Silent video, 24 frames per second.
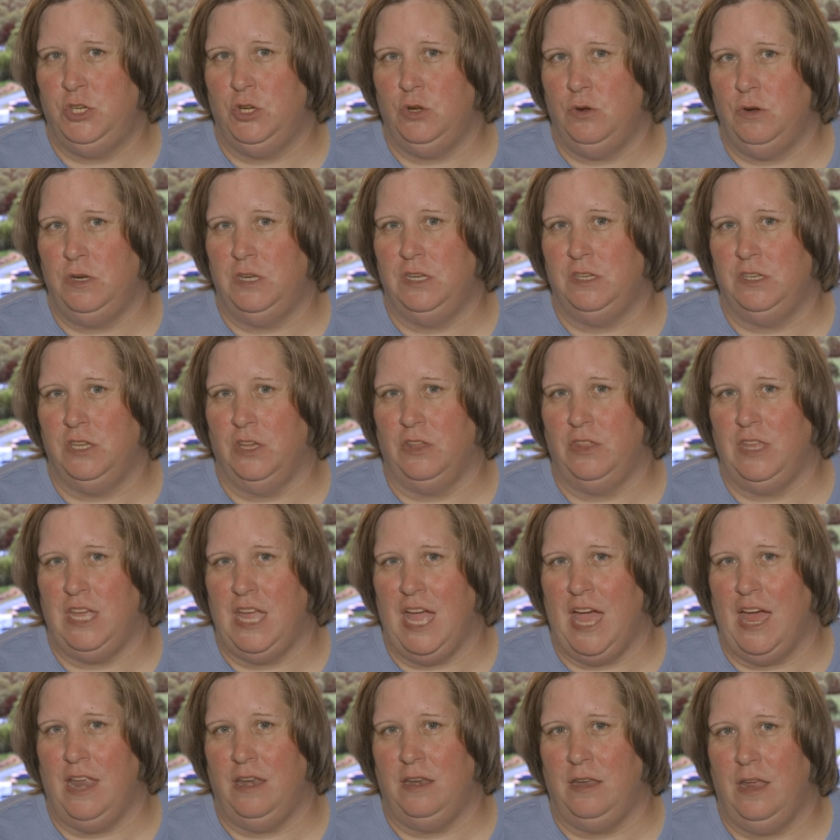tuned until
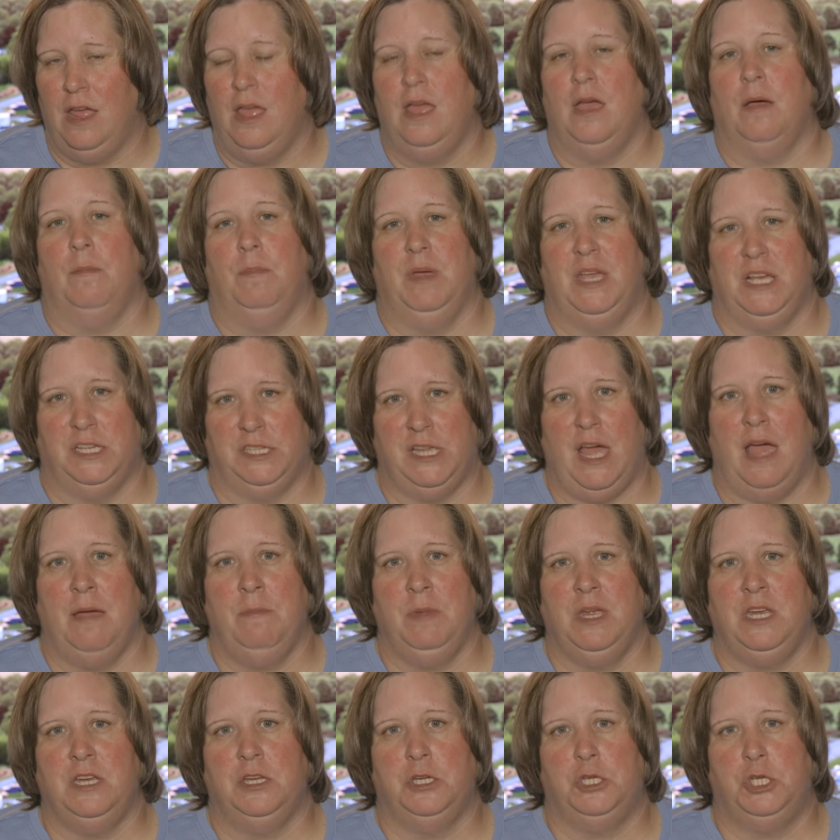the end, because I'm
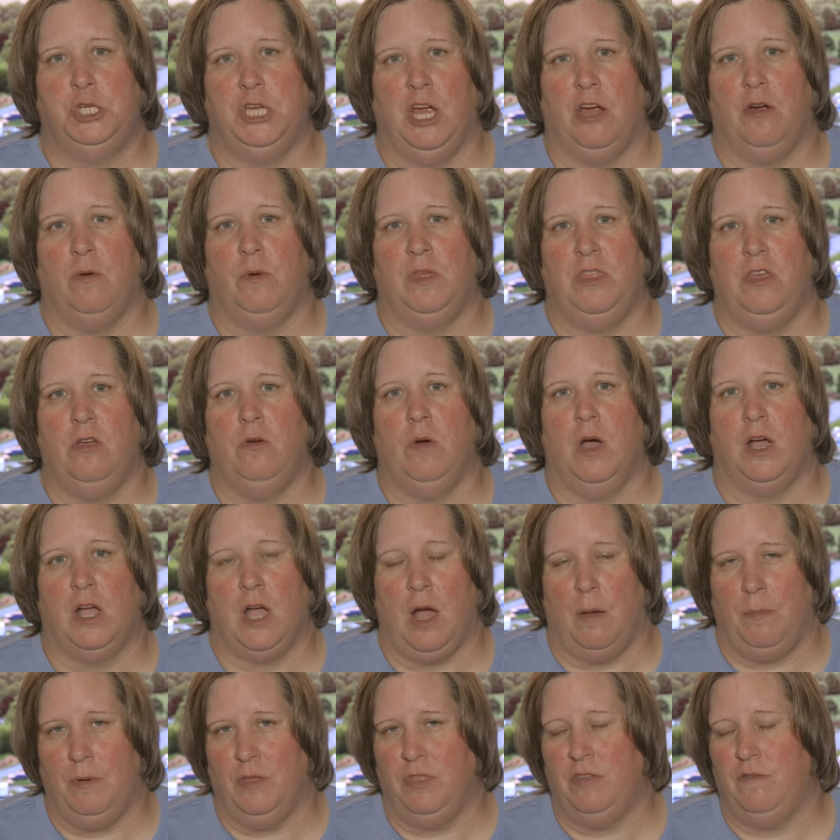going to share with you a
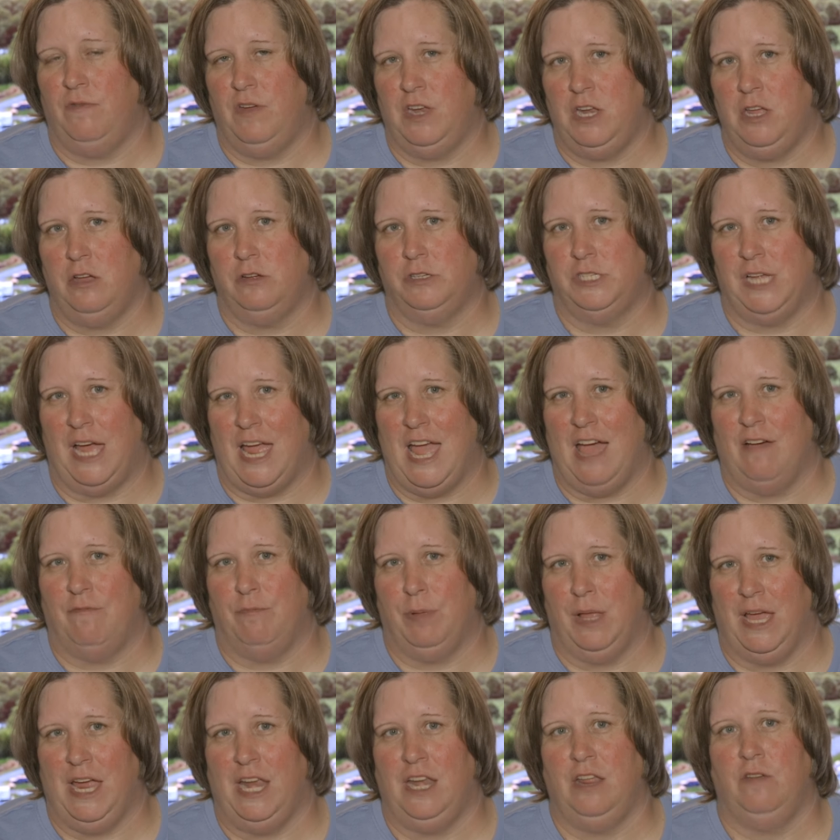couple of the videos I
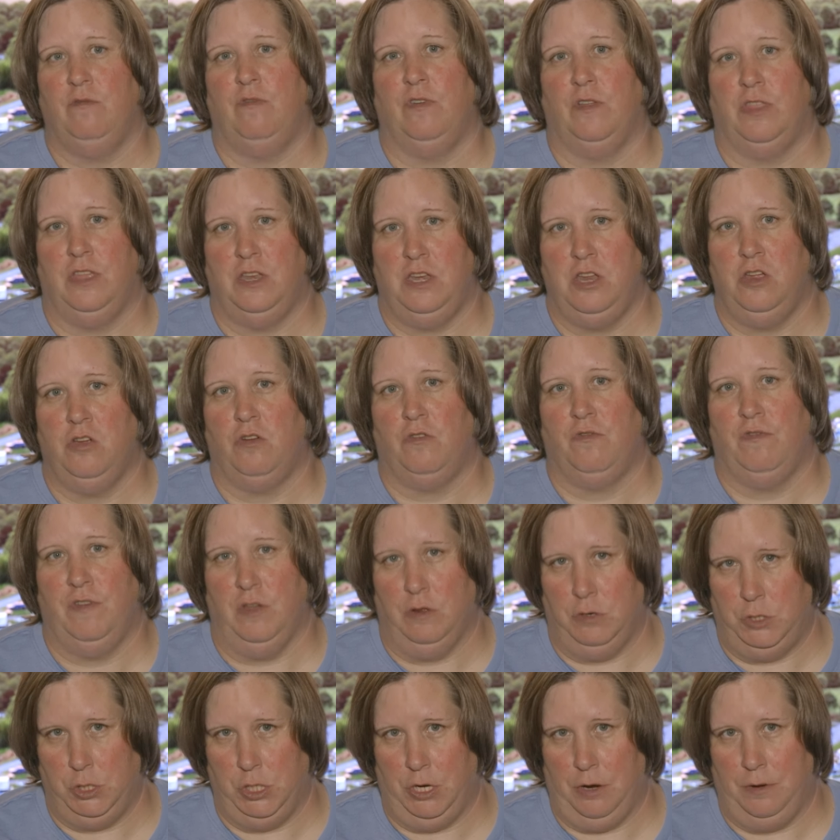have planning for the near
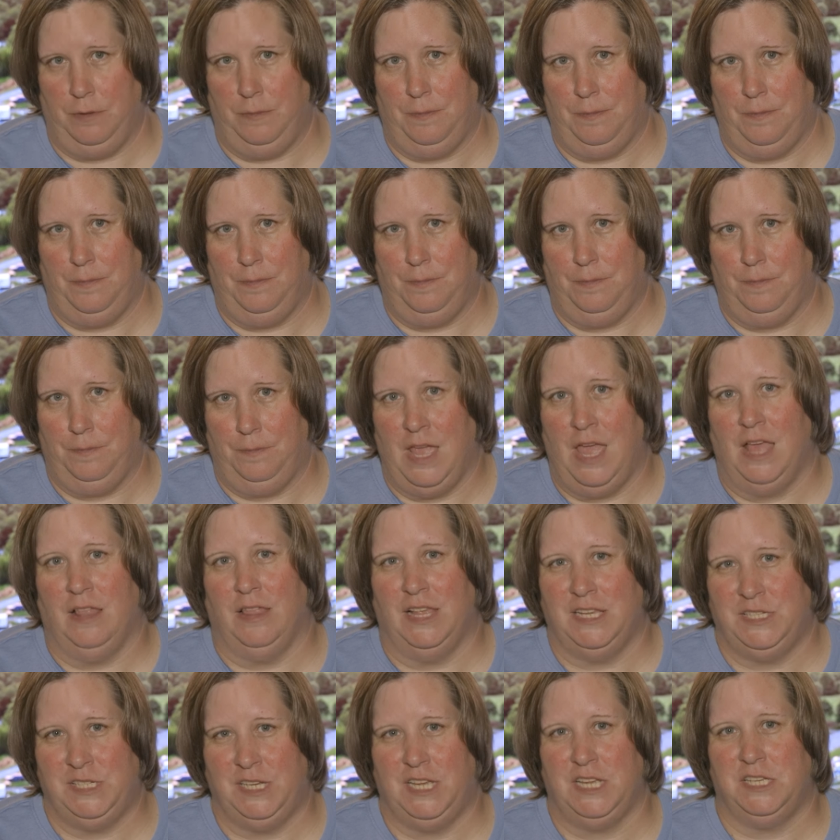future.
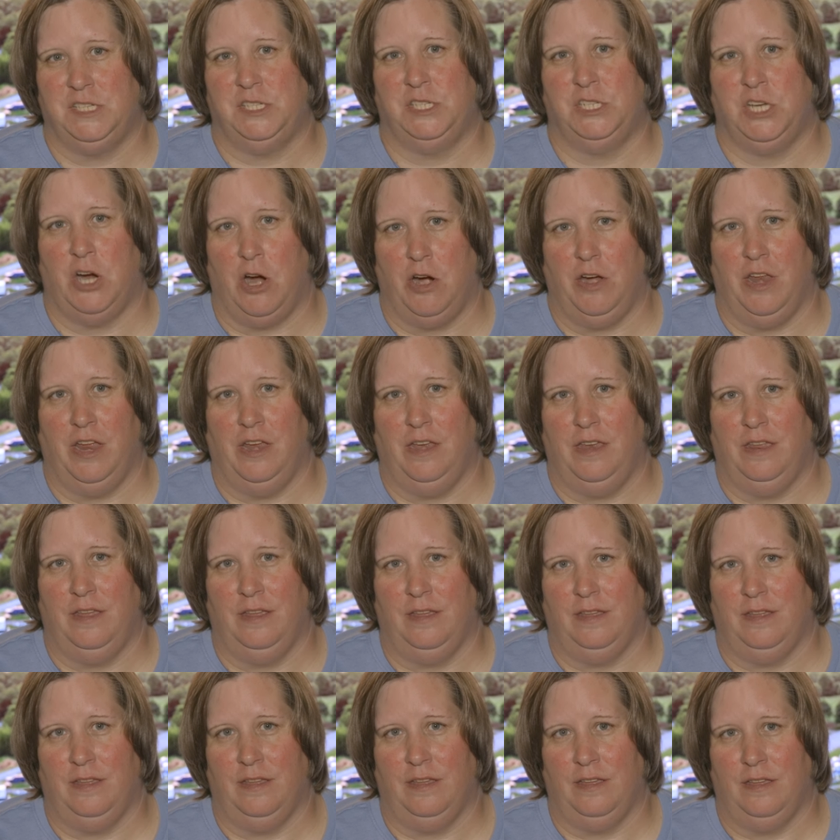Let's get started.
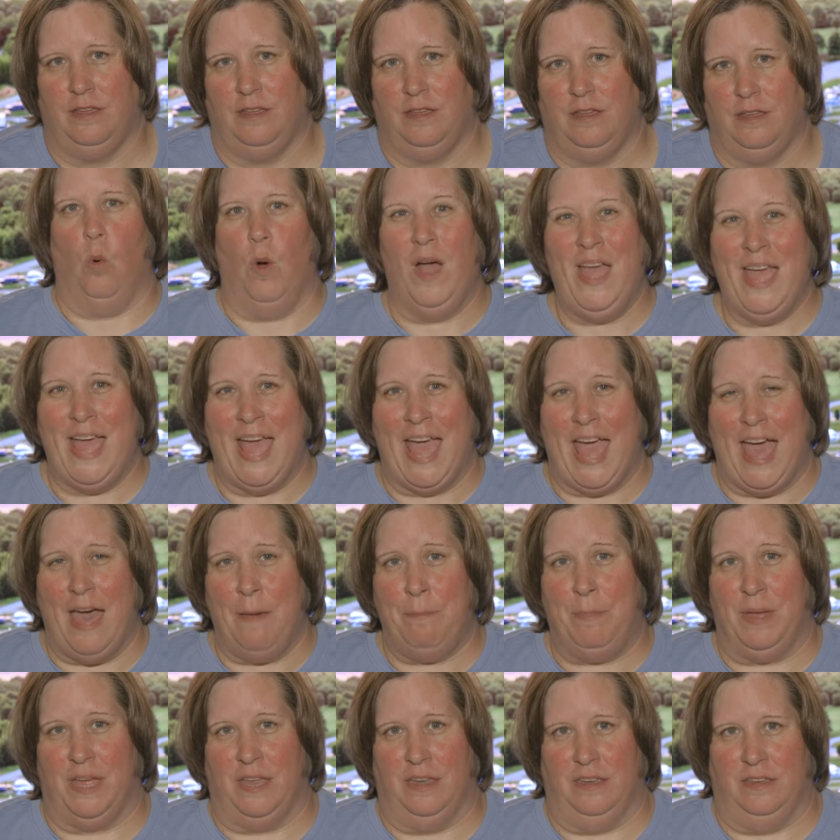What
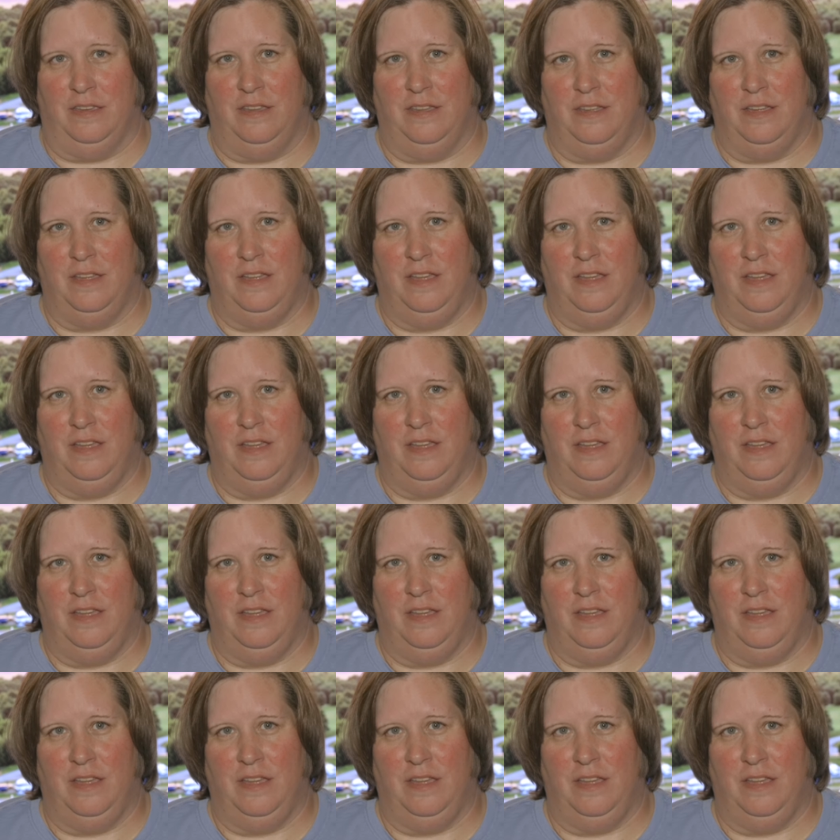happened?